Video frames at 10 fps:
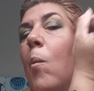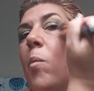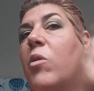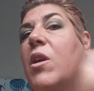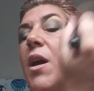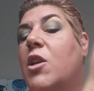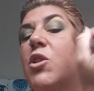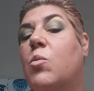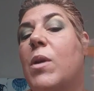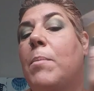And kind of
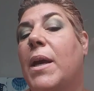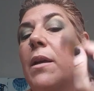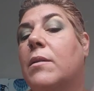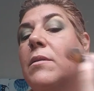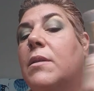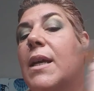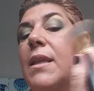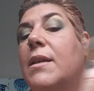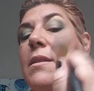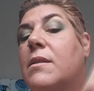sweeping, look at
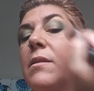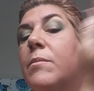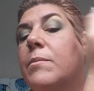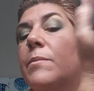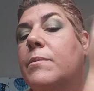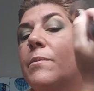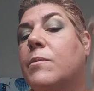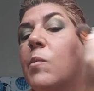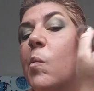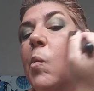this.
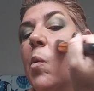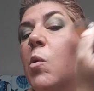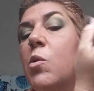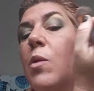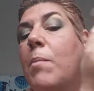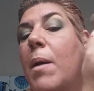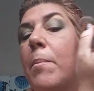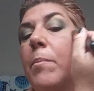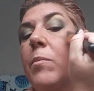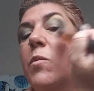Sweep
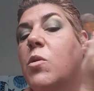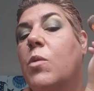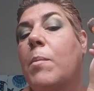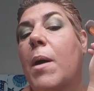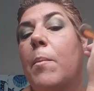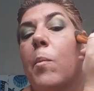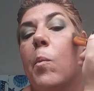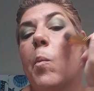up, sweep up.